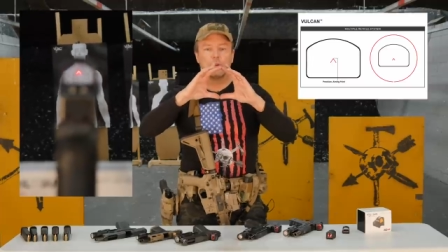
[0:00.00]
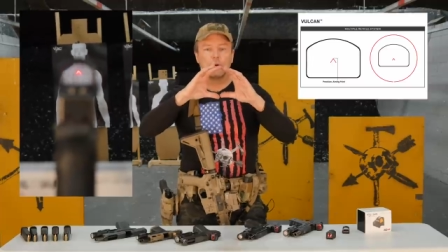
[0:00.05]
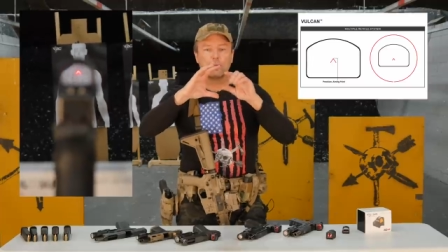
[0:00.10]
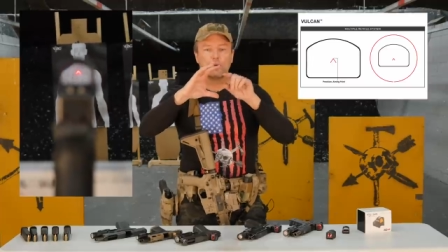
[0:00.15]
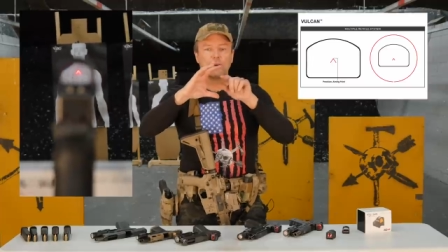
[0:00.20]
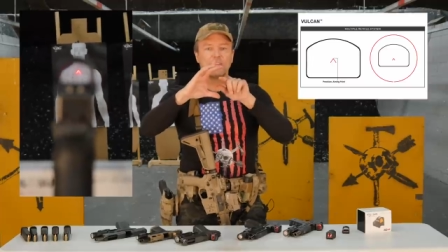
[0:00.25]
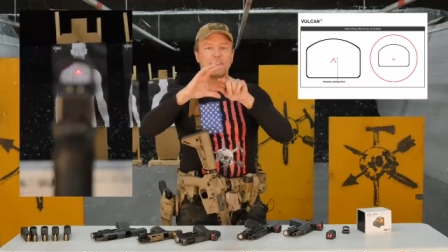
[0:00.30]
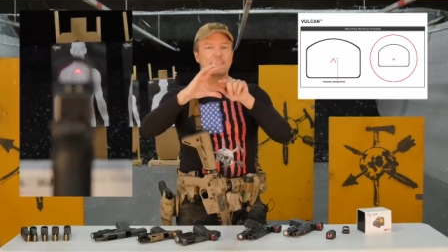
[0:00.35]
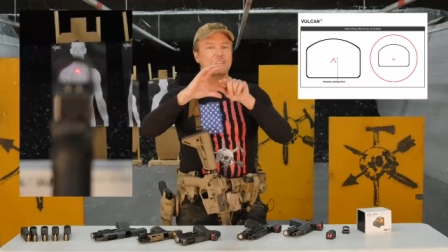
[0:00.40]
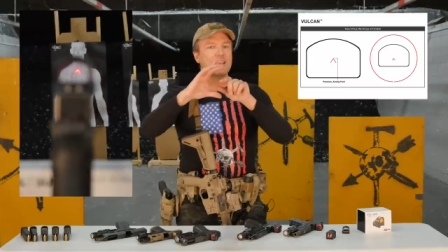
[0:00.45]

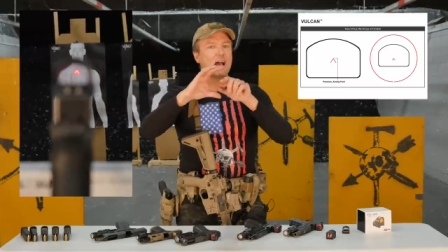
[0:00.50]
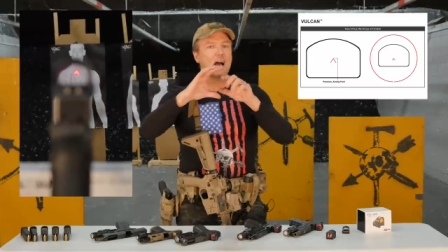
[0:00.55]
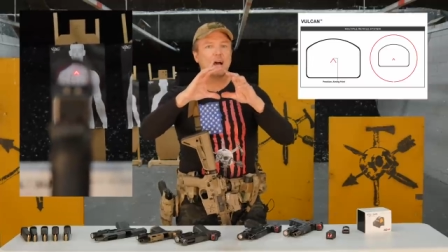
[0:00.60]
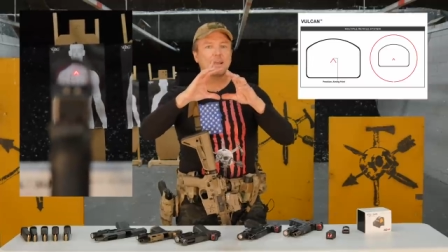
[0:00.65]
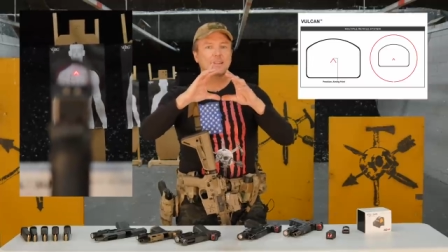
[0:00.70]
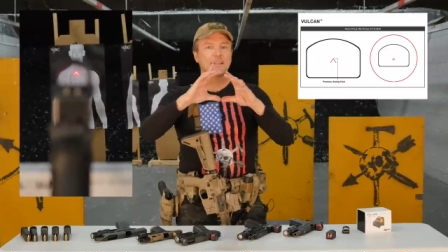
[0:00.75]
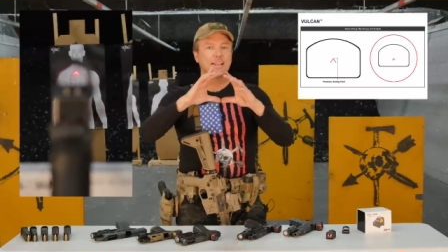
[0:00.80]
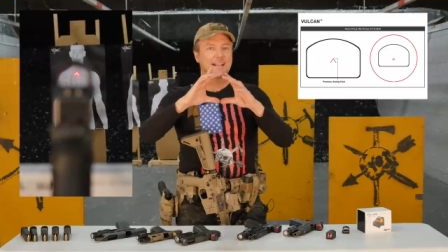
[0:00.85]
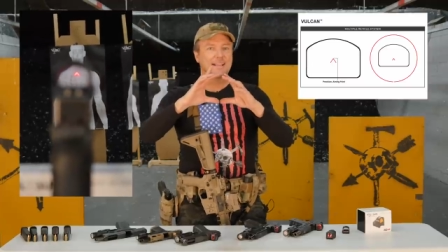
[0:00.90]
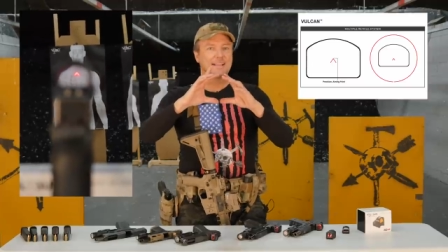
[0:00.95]
with a
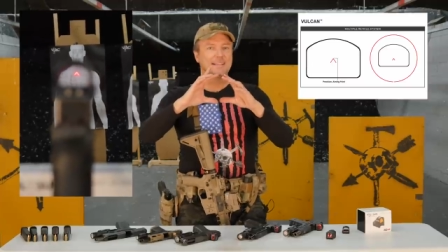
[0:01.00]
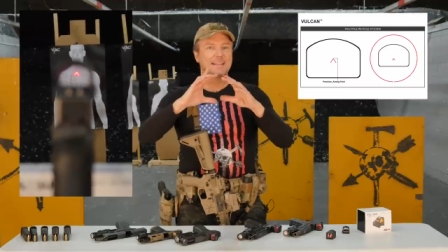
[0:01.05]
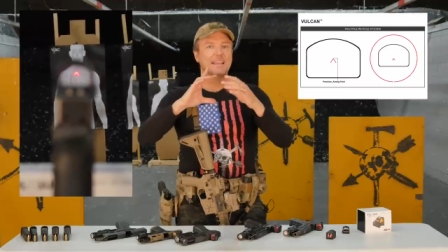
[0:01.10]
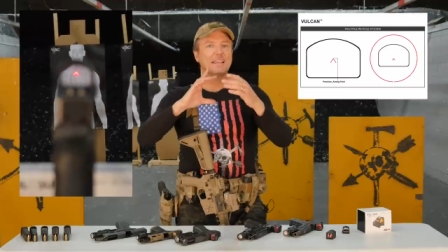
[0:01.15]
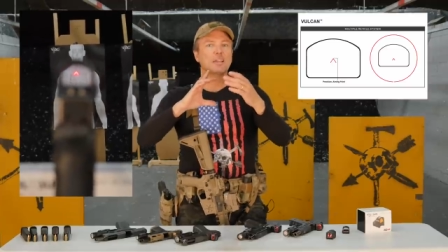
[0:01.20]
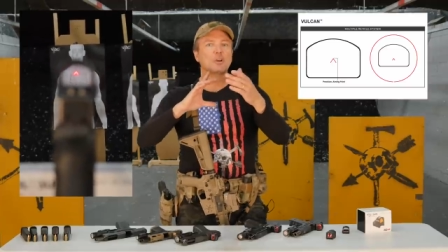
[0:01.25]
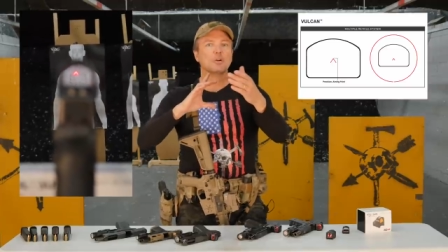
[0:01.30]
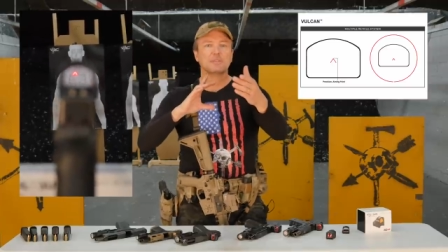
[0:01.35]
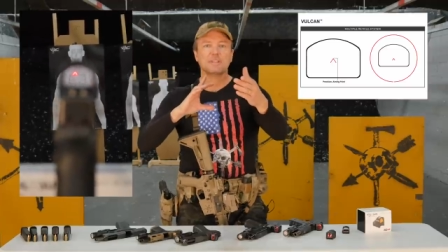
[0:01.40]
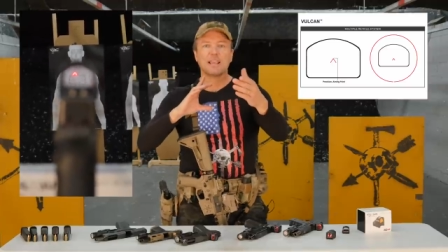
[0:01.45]
dot like an
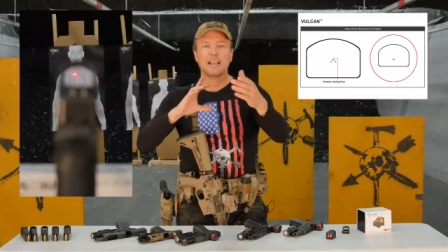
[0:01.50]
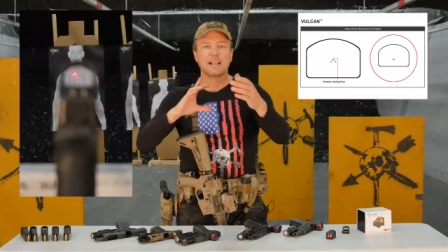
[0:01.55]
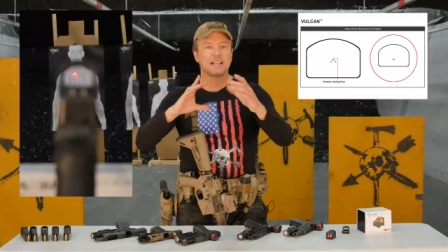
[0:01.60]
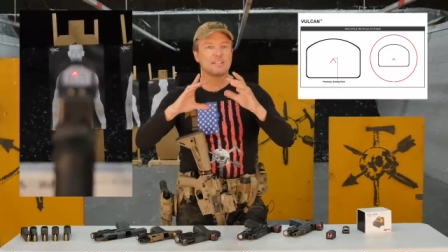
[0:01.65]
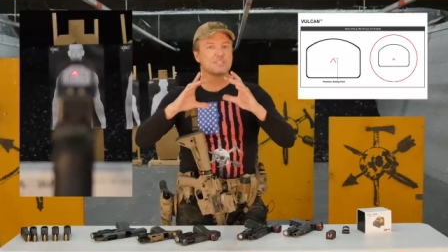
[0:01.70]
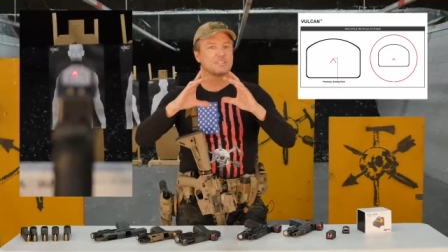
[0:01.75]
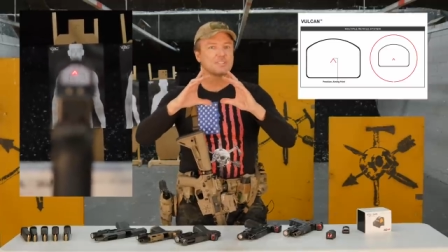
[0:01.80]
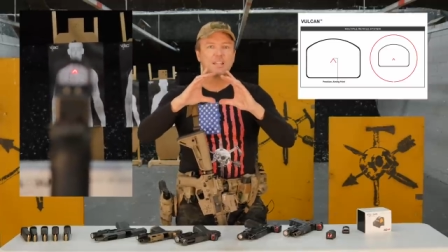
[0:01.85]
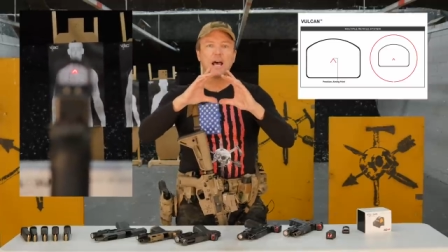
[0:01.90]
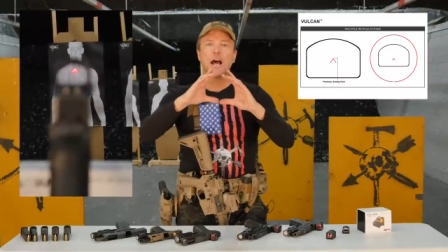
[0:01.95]
EOTech.
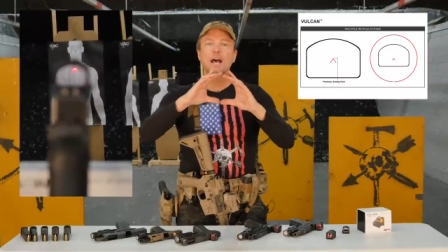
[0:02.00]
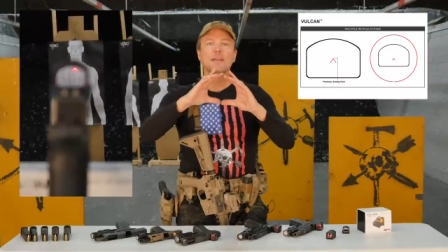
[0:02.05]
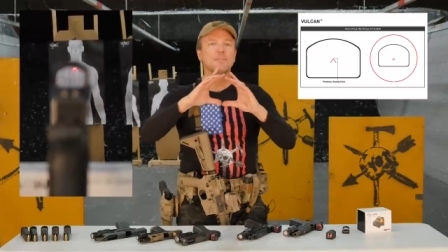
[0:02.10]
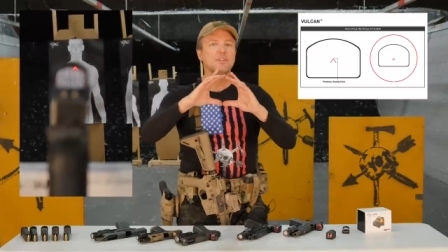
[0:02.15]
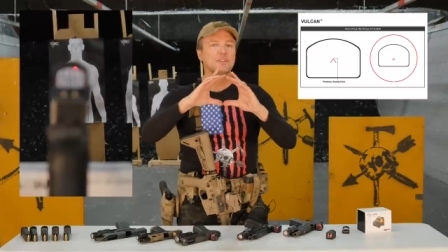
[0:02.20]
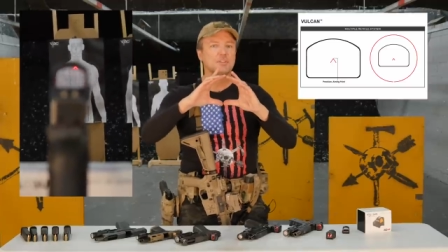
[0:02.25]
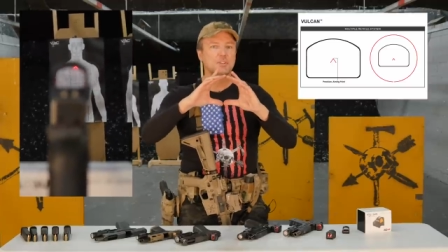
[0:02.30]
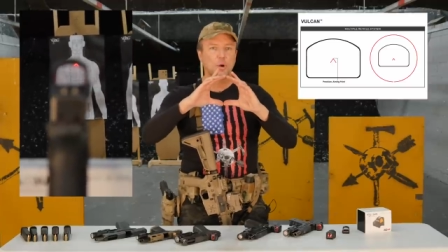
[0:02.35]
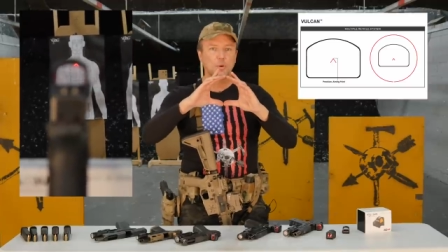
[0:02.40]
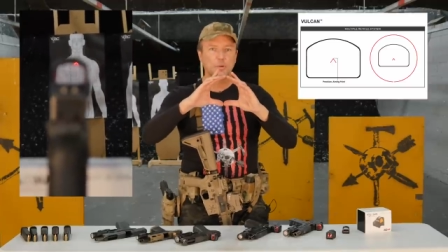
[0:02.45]
It's not
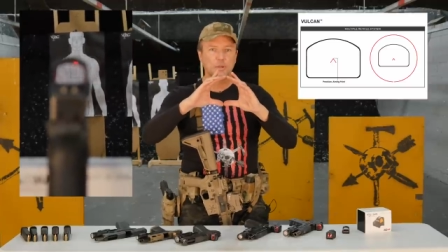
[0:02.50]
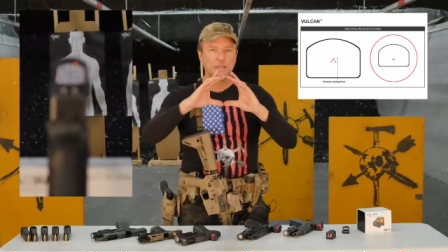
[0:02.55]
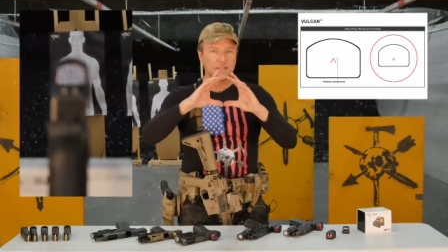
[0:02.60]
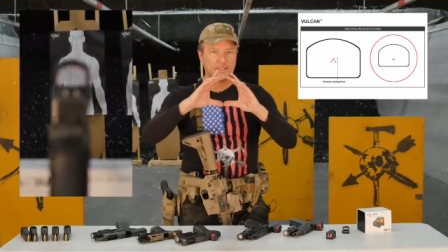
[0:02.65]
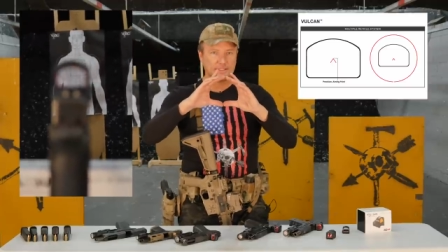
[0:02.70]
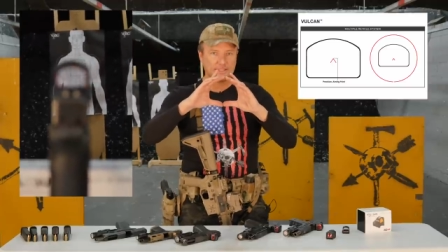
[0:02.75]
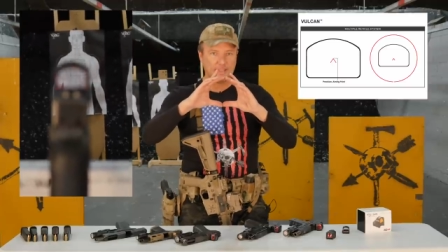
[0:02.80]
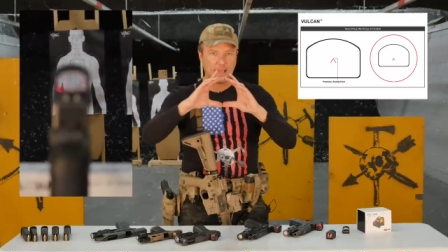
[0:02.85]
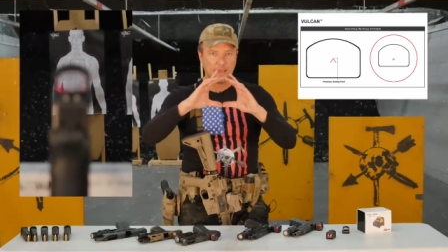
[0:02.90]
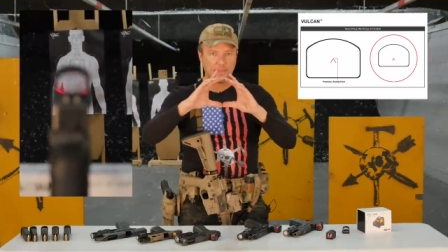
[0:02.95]
the donut
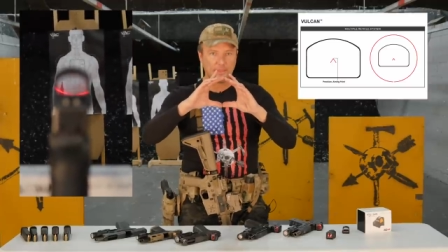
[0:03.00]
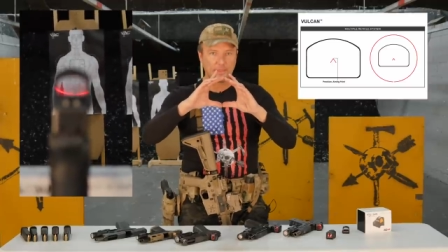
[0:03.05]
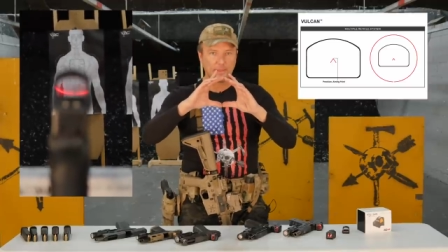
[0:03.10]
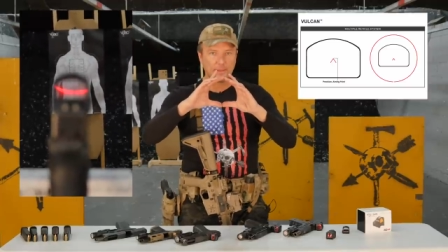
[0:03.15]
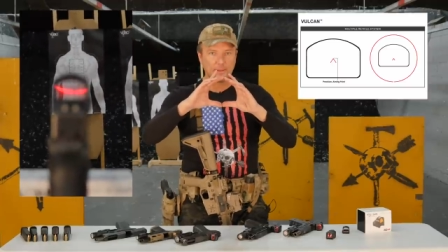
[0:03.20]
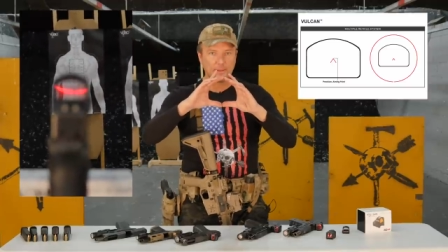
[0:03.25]
of death,